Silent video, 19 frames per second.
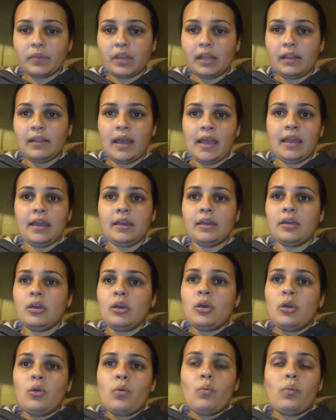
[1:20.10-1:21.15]
Like
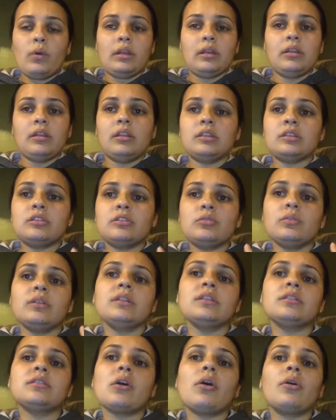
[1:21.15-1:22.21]
when the
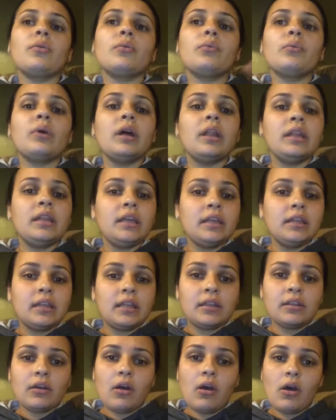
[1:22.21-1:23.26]
students are running
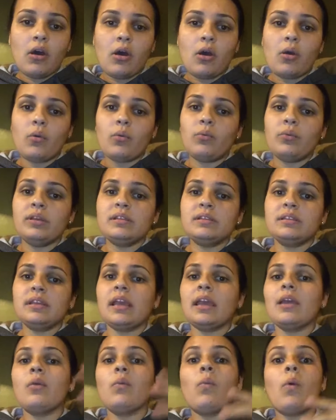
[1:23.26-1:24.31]
in the hall, we
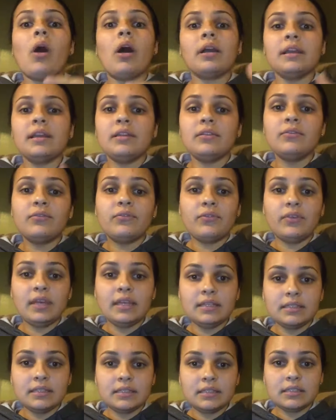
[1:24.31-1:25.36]
say walking
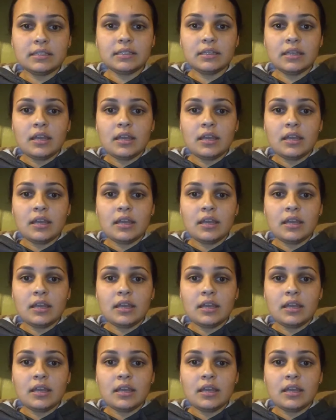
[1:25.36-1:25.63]
feet,